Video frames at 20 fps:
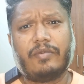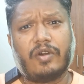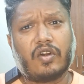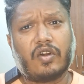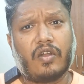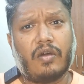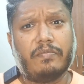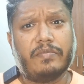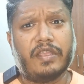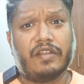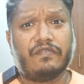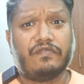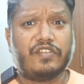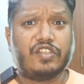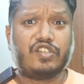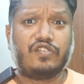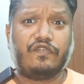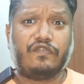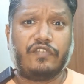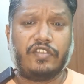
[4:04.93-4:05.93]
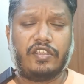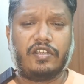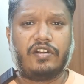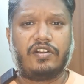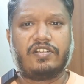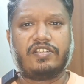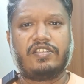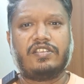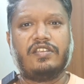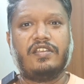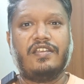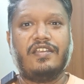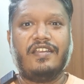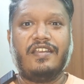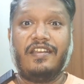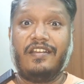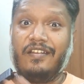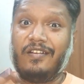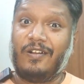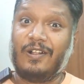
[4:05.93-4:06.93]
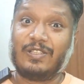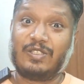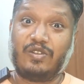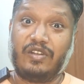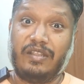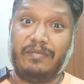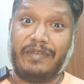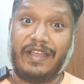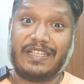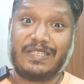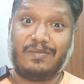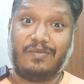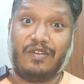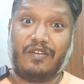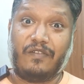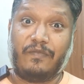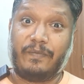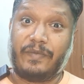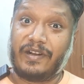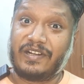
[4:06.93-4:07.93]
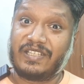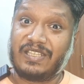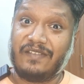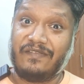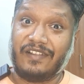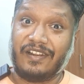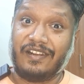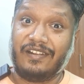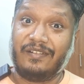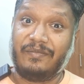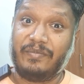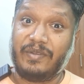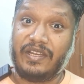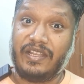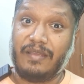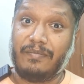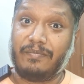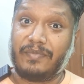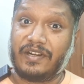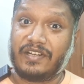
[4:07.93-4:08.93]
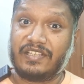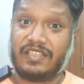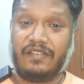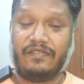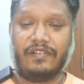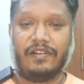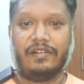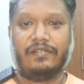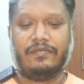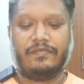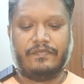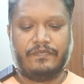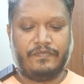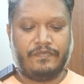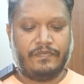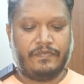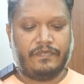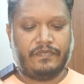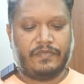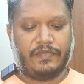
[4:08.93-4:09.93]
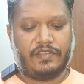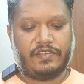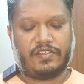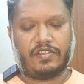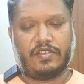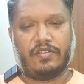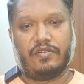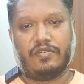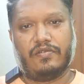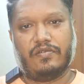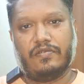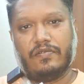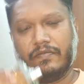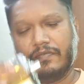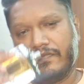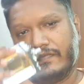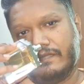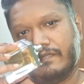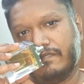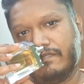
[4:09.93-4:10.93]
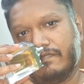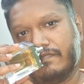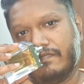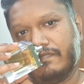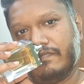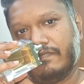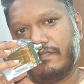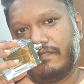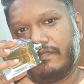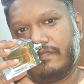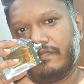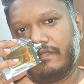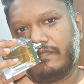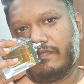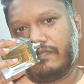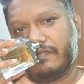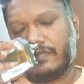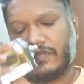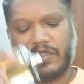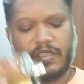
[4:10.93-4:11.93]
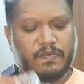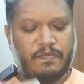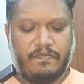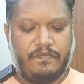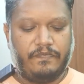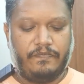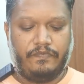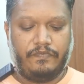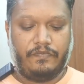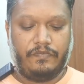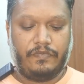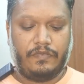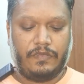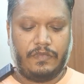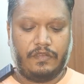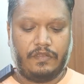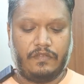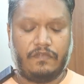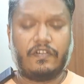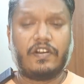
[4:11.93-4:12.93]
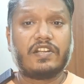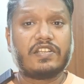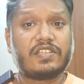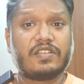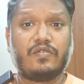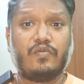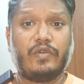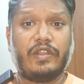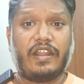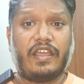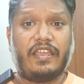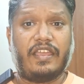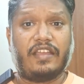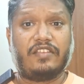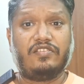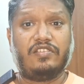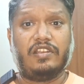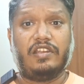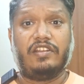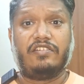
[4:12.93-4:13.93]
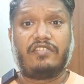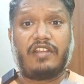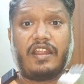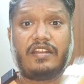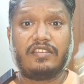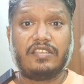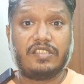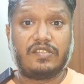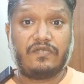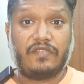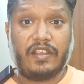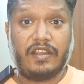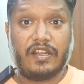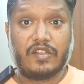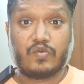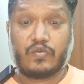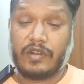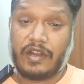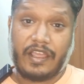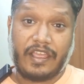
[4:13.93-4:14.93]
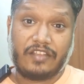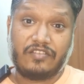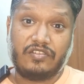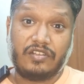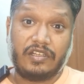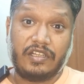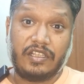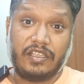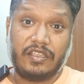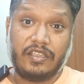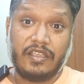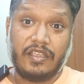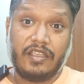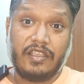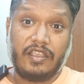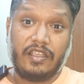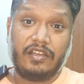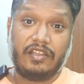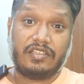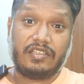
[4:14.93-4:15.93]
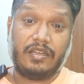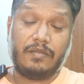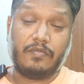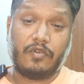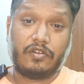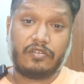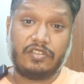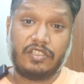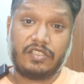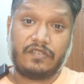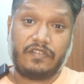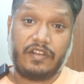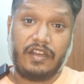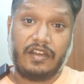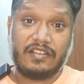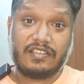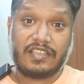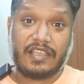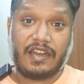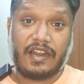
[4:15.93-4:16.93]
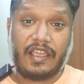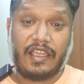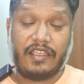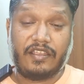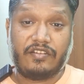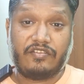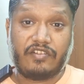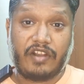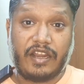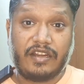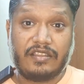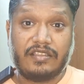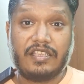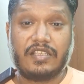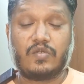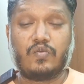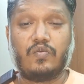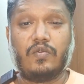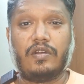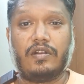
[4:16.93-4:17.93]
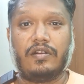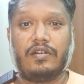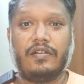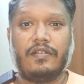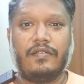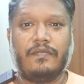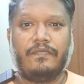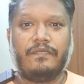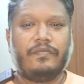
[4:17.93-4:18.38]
Abercrombie and Fitch Fierce, also reminds me of Percival, PdM Percival. So yep, first when I actually tried this fragrance, when I actually initially bought this fragrance and I tried this one,